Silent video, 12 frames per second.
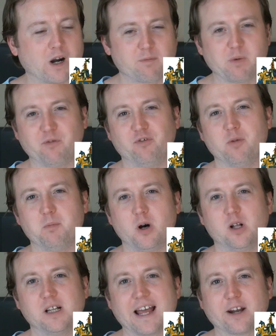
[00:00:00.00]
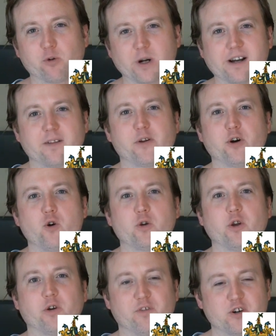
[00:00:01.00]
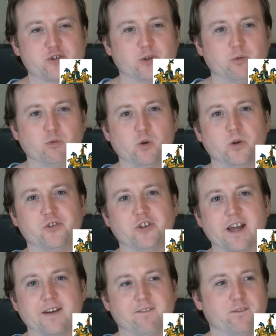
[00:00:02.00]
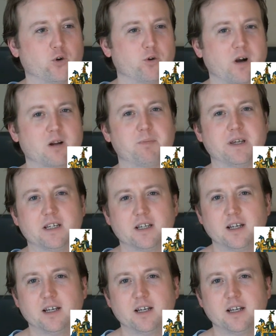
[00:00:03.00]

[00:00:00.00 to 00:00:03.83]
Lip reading: rugby football and created their own universal rule set for rugby.